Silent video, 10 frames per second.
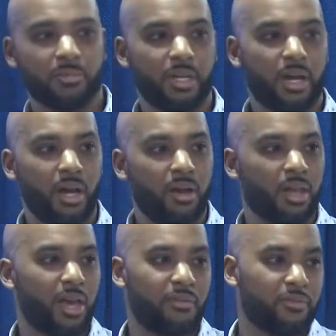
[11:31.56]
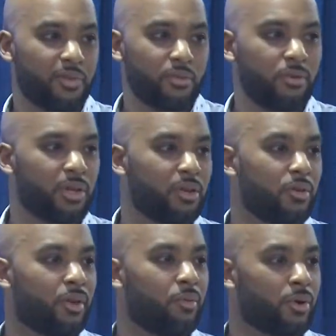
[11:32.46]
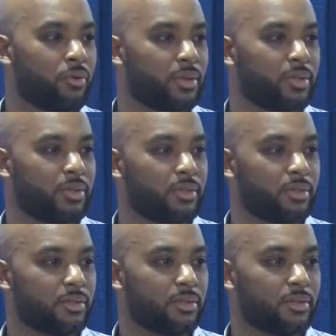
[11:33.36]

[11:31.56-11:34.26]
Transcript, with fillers: our life, you wouldn't know that we're Christians.